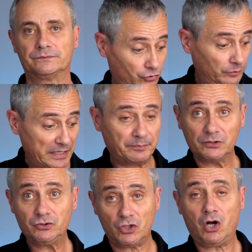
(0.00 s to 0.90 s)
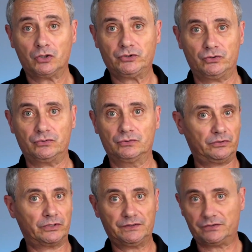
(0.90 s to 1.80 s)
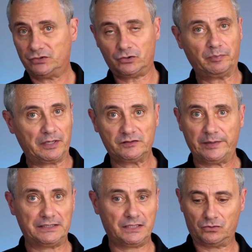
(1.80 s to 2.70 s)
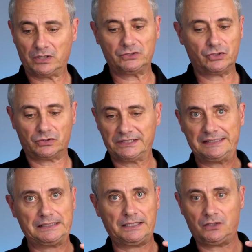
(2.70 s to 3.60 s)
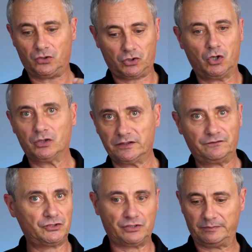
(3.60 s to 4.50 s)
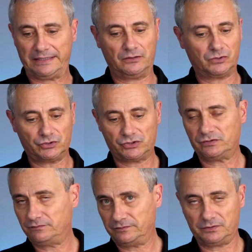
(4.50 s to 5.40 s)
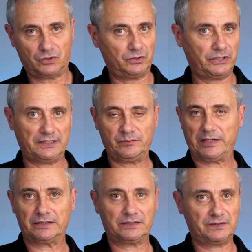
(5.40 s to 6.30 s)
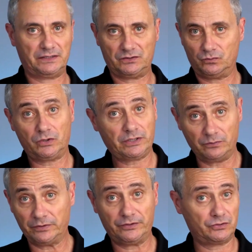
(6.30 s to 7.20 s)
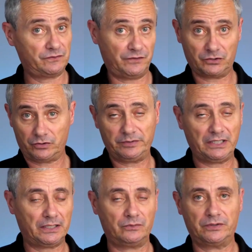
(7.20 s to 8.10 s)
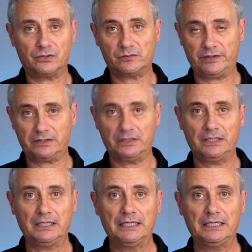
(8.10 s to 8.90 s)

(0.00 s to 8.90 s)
So the people you talk to, whether it's circle prospecting around your listing or calling for sell by owners, calling expired listings, working with your sphere, communicating with your sphere,